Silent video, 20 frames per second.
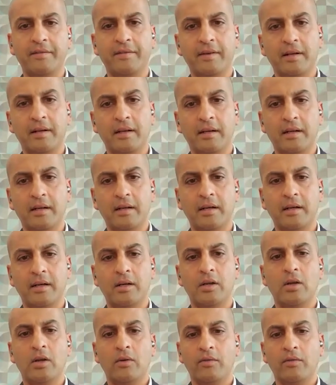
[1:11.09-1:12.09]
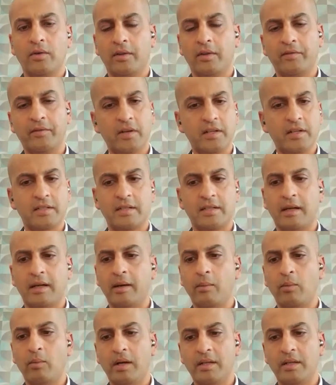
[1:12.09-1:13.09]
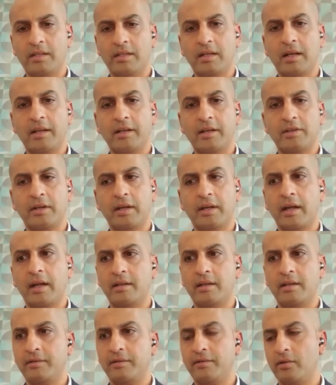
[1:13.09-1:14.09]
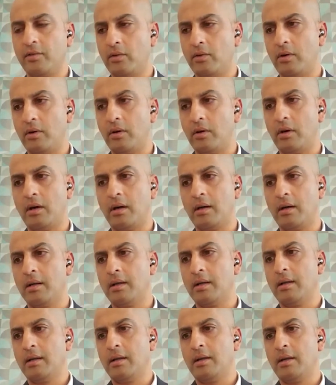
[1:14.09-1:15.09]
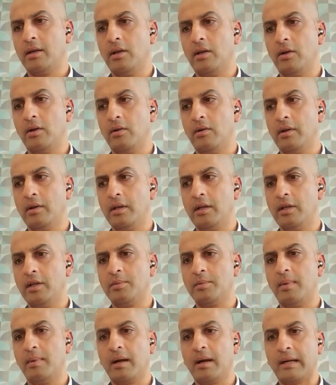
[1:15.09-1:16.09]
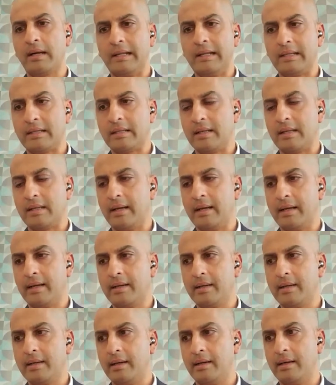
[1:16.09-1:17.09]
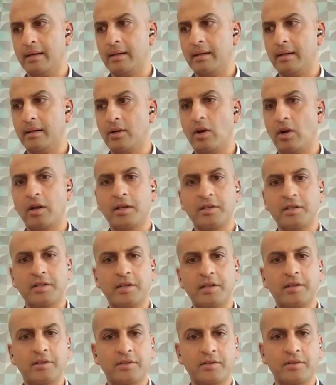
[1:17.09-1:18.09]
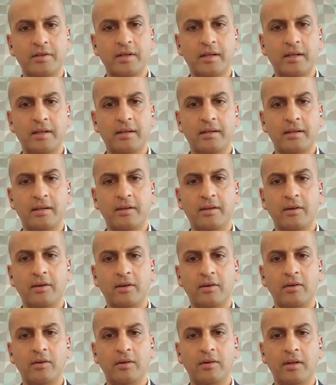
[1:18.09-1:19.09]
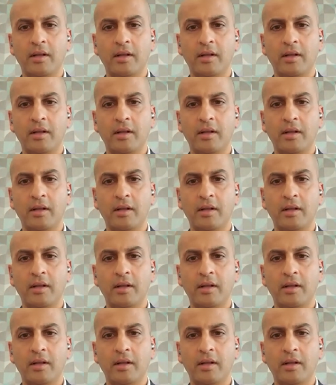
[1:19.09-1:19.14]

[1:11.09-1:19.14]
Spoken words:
For the first time, we're starting to cater for, you know, niche markets like cottage industry, you know,